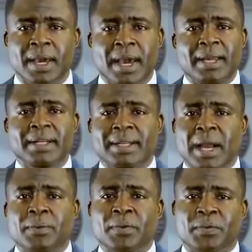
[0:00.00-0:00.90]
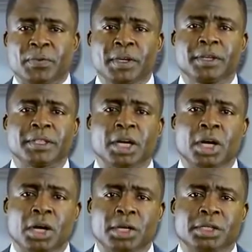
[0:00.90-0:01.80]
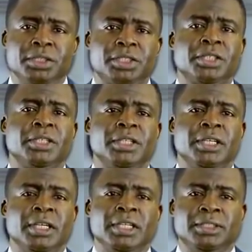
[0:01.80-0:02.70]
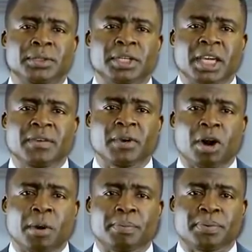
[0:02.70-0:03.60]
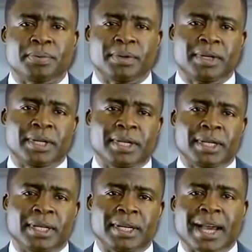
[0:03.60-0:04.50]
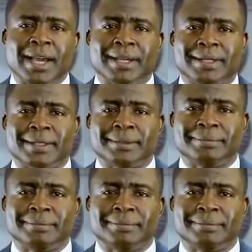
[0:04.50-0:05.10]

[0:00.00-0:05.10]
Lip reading: Anytime we feel the urge to give up, like